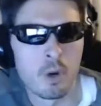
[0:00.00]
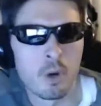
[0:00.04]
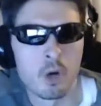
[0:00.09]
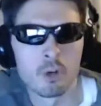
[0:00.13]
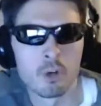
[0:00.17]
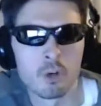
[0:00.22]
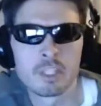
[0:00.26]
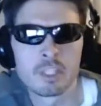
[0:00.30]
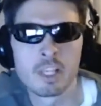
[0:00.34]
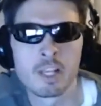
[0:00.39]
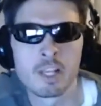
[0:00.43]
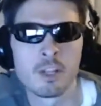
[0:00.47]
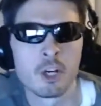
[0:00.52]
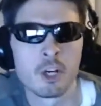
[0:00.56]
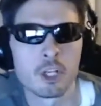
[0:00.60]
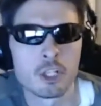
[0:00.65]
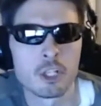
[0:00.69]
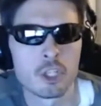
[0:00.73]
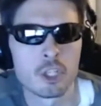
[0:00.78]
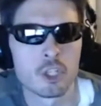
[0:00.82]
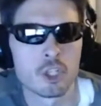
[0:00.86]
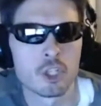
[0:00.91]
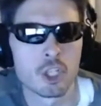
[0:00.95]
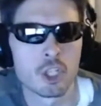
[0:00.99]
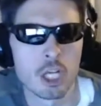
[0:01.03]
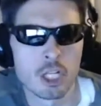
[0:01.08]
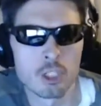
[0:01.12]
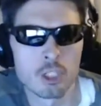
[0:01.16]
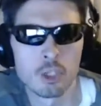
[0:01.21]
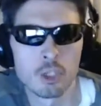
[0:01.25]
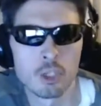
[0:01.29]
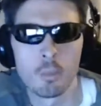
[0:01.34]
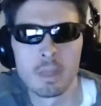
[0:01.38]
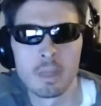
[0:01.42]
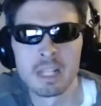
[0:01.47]
is a nice
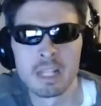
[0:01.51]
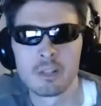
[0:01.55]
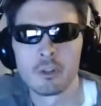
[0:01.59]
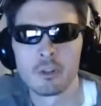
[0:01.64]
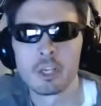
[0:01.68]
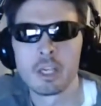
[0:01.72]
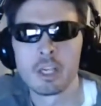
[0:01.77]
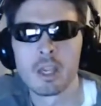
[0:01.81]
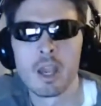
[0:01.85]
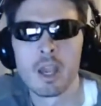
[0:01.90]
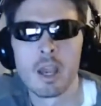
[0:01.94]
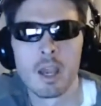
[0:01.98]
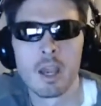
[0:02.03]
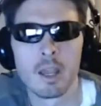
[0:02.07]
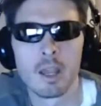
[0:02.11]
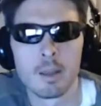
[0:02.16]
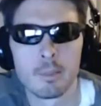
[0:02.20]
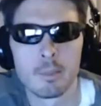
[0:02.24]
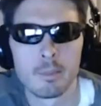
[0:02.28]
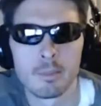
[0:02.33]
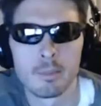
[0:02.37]
gentlemanly game.